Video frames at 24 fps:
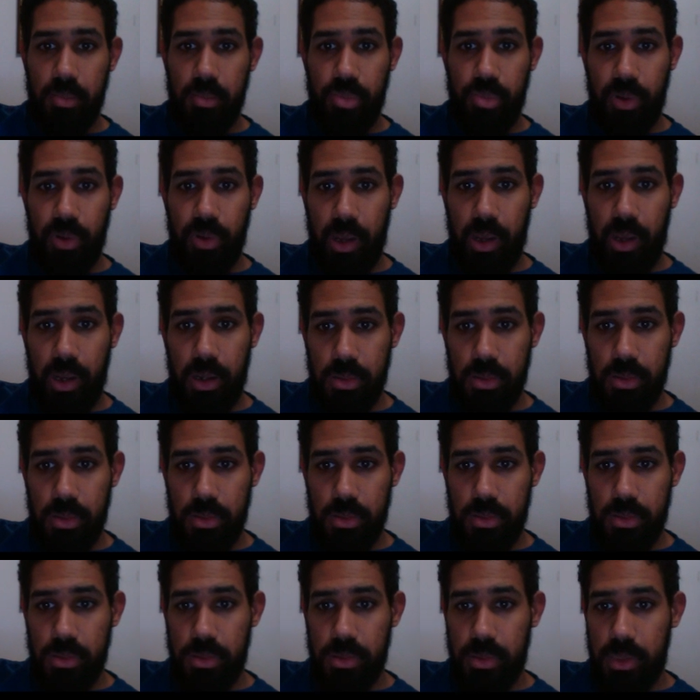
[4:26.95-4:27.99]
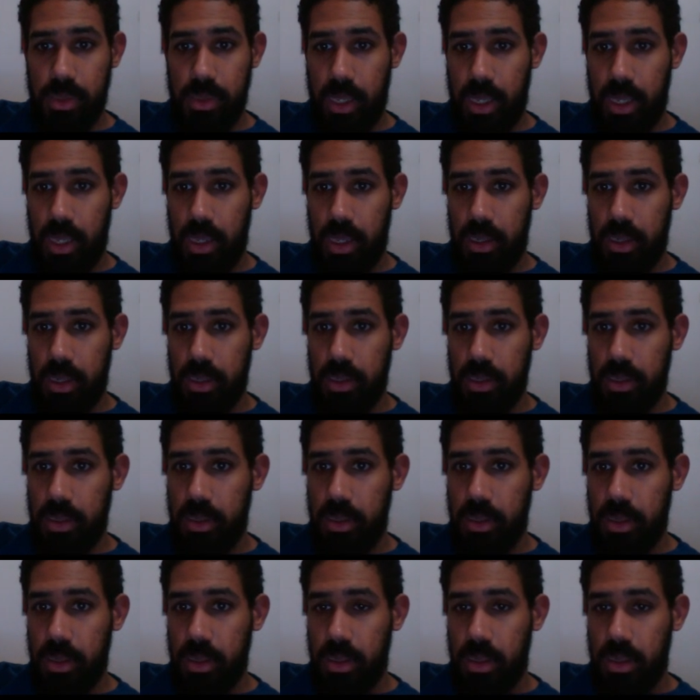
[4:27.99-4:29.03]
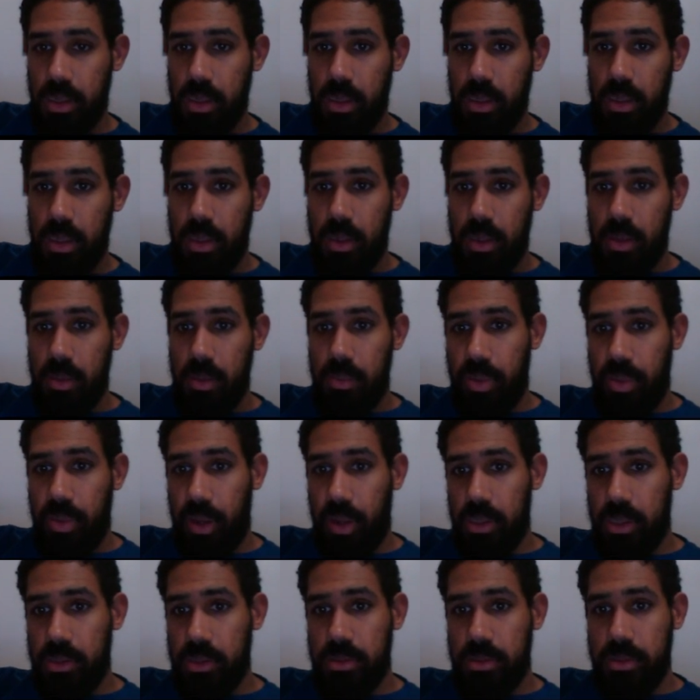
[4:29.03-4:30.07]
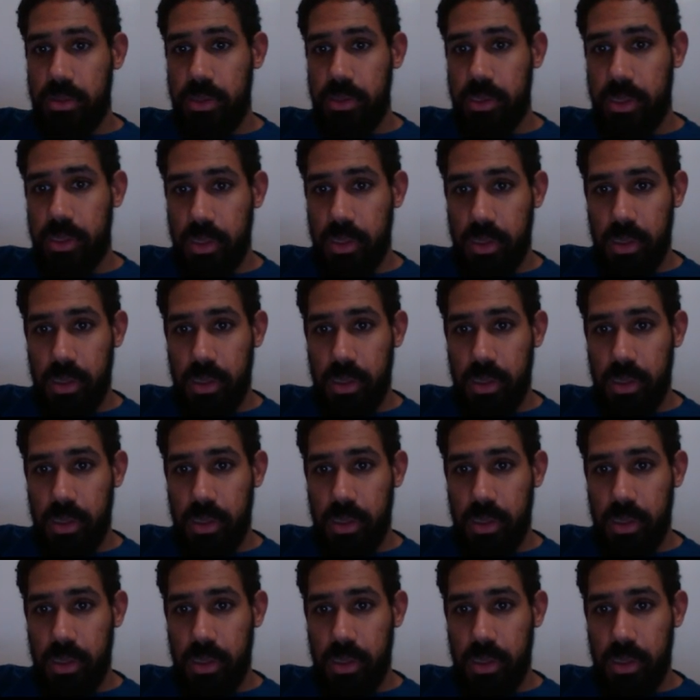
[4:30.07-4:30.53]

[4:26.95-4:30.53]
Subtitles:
Browse and Pandring.